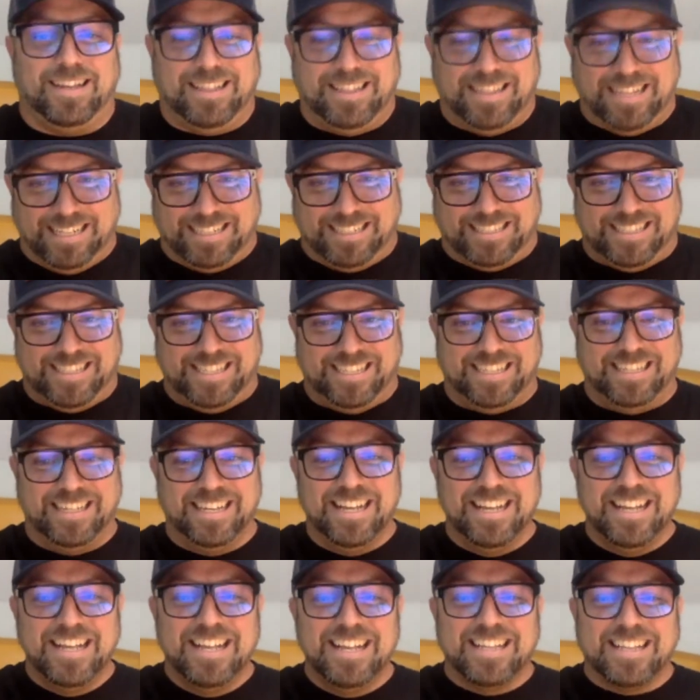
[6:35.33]
That's
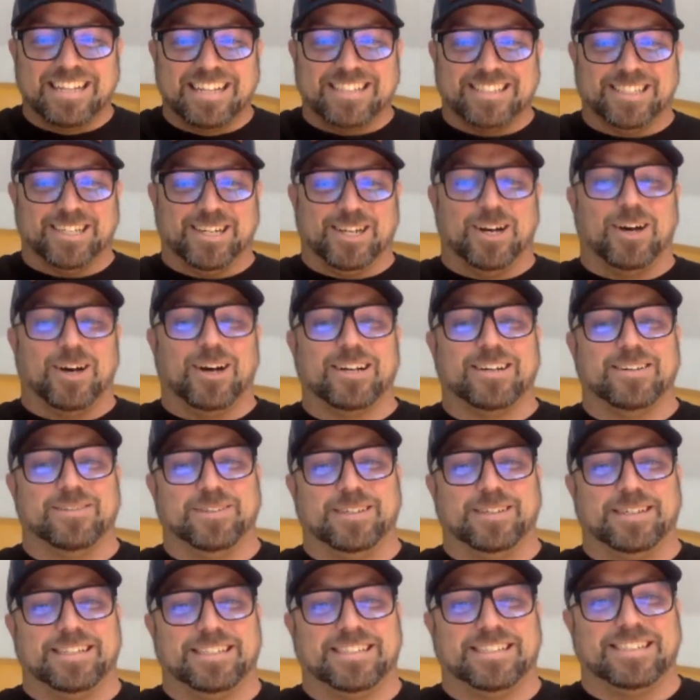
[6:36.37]
the con of
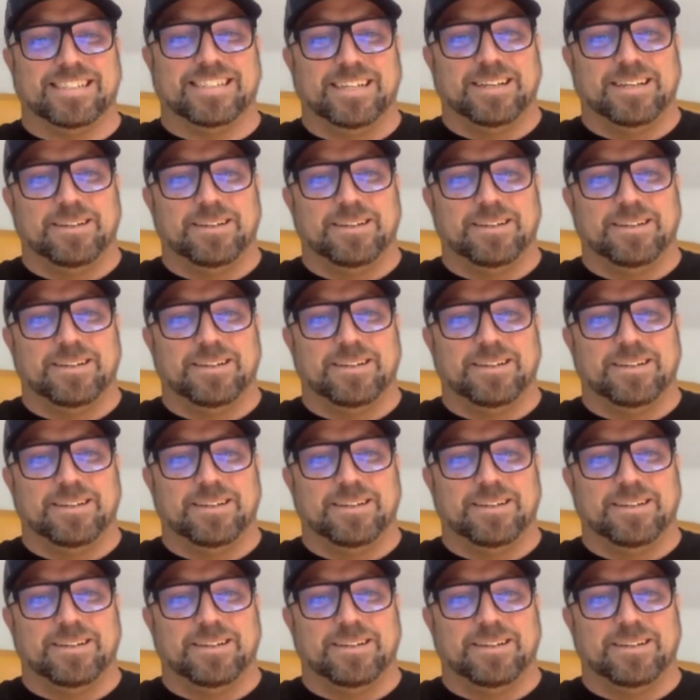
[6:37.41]
this.